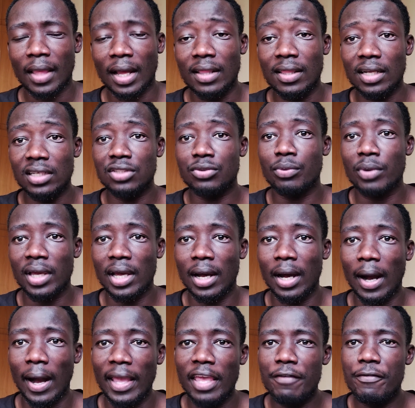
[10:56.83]
And that is where,
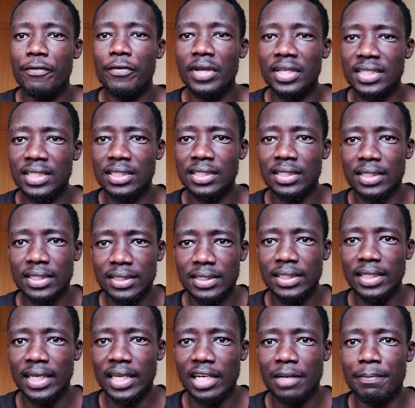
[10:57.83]
if we are
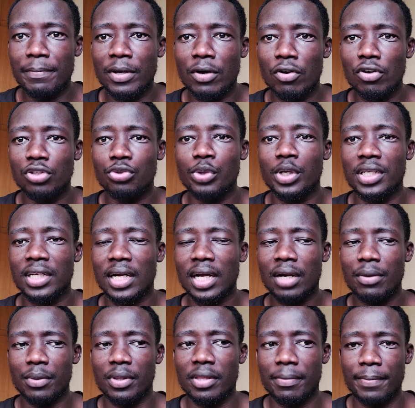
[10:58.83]
generating it because we're
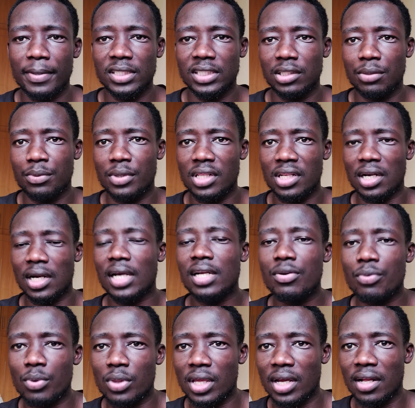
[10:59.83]
interacting with the patient, we're
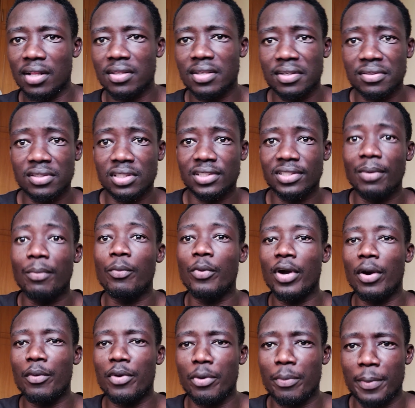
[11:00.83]
interacting with the healthcare system
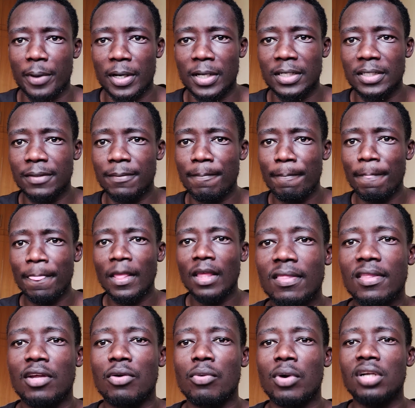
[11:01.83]
where we're operating,
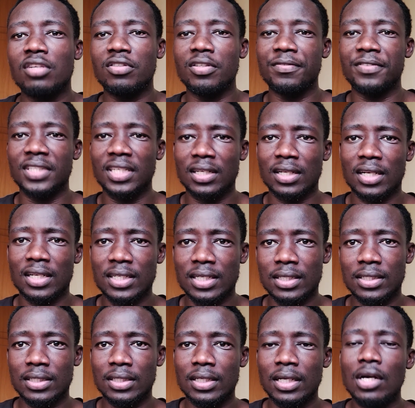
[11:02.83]
then once we've
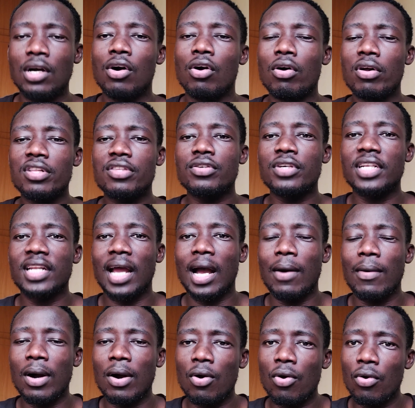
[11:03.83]
generated it, also in
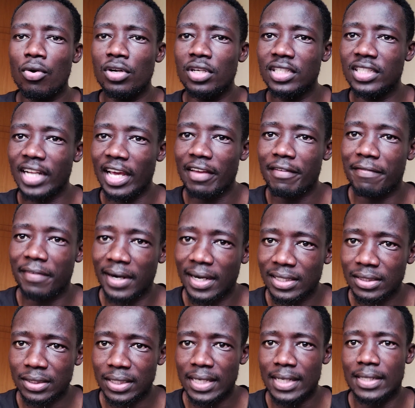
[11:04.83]
our own
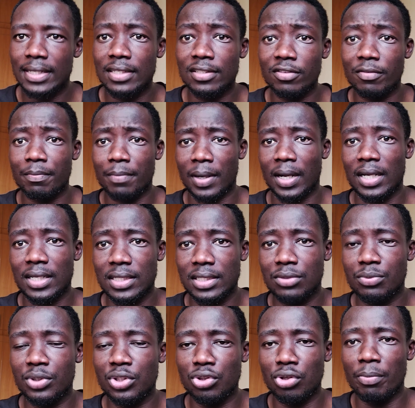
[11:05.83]
diverse areas of
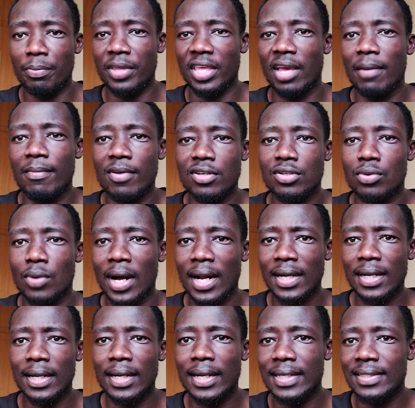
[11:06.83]
practice, we should be able to
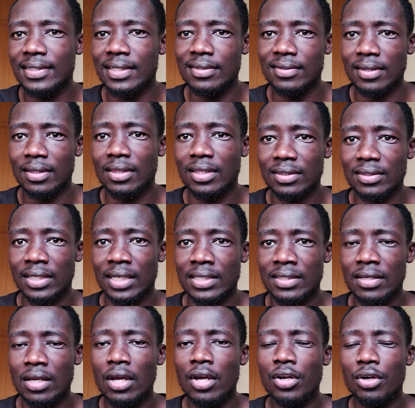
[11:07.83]
analyze and synthesize
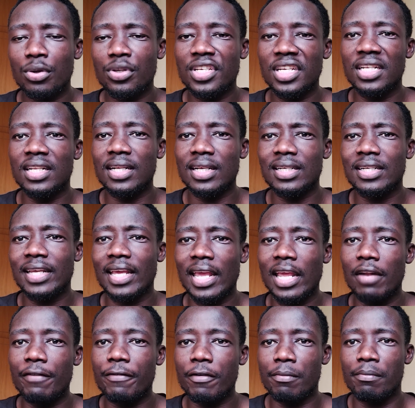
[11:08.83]
to generate
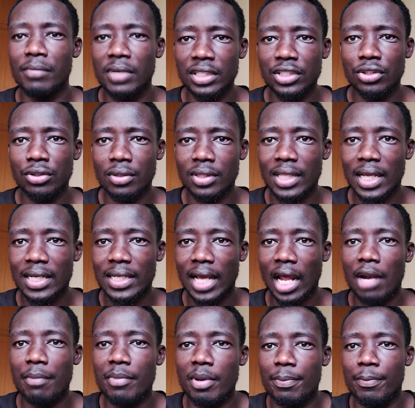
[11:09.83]
information that
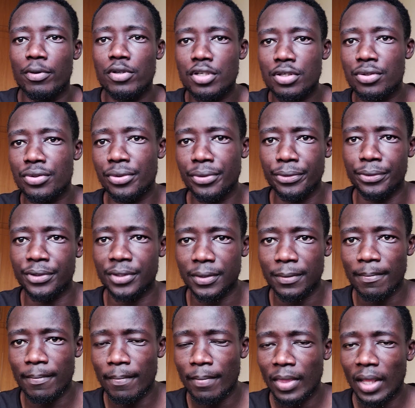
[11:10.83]
can be put to use.
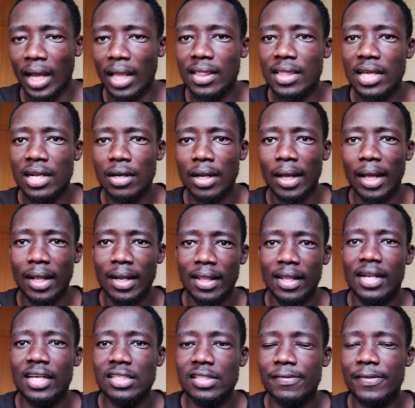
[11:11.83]
And the
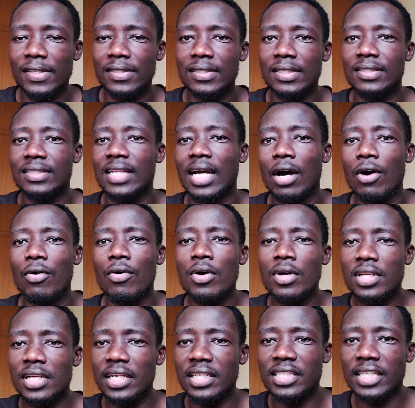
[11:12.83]
next phase is now
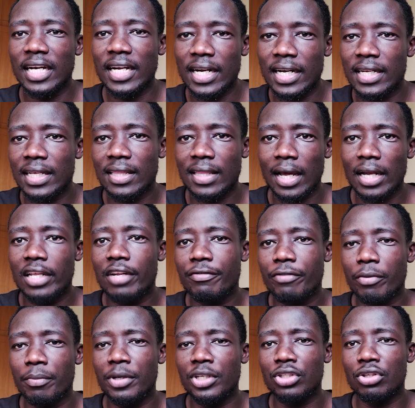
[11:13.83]
integrating that
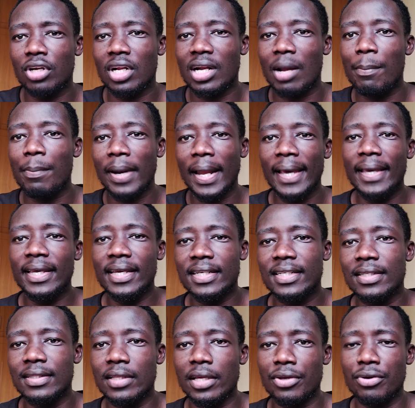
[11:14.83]
information and applying
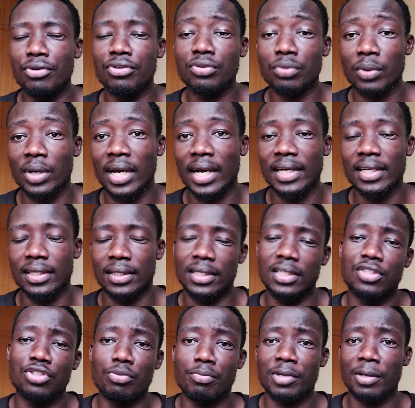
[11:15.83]
it in the use where it
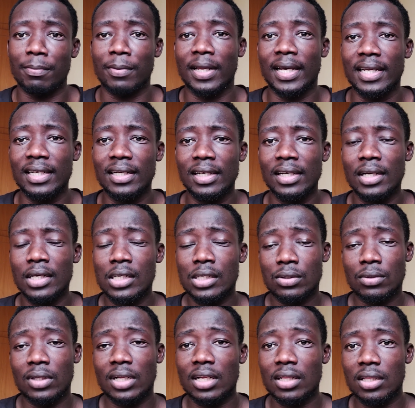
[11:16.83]
needs to be applied,
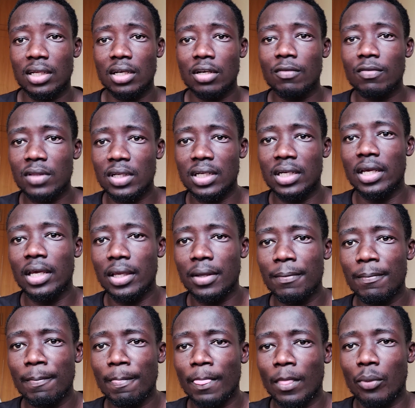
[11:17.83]
so that at the end of the day,
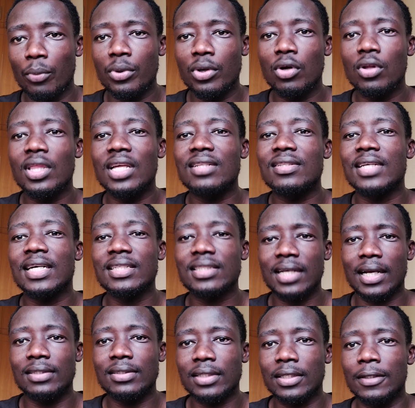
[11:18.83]
we know that
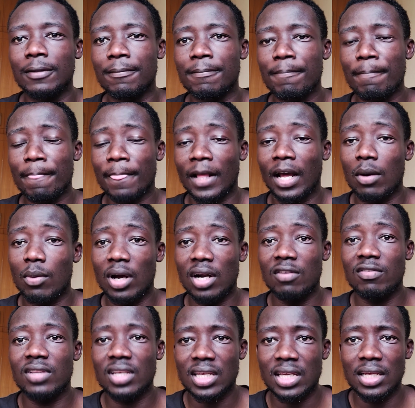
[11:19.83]
cascade. And one
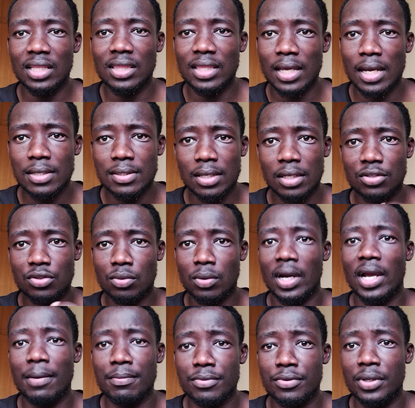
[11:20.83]
of the key things as to
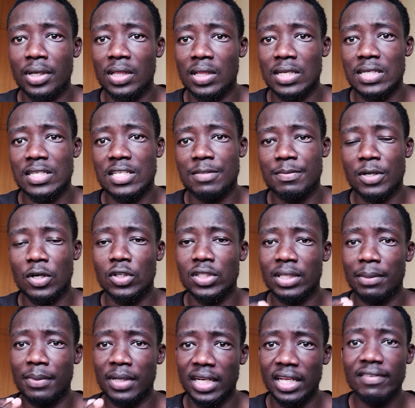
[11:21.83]
why I'm doing this is because
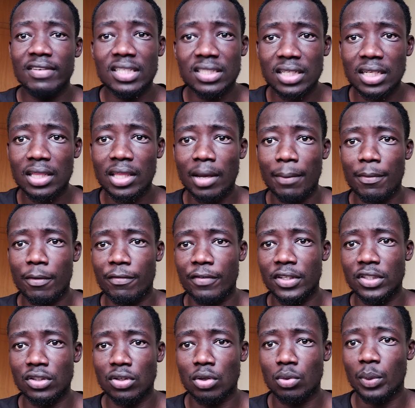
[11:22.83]
I believe as healthcare
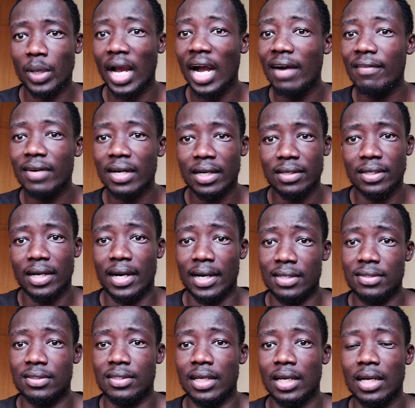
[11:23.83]
professionals, we have a
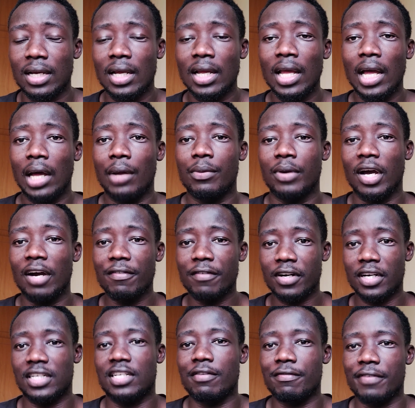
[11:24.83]
great stake and we have
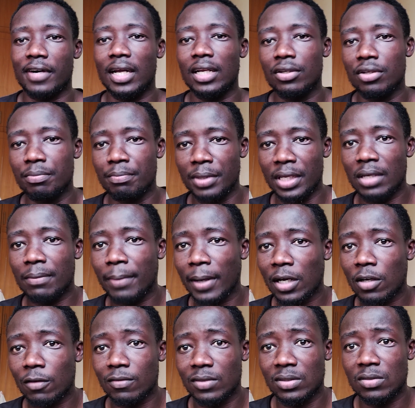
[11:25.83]
greater value in being
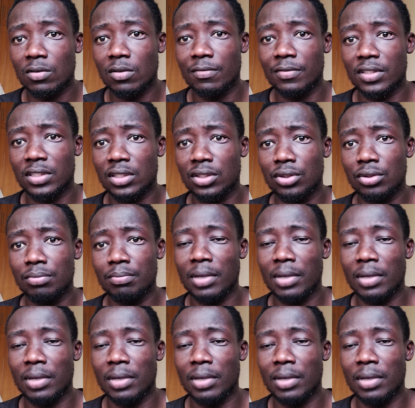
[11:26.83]
part of this conversation.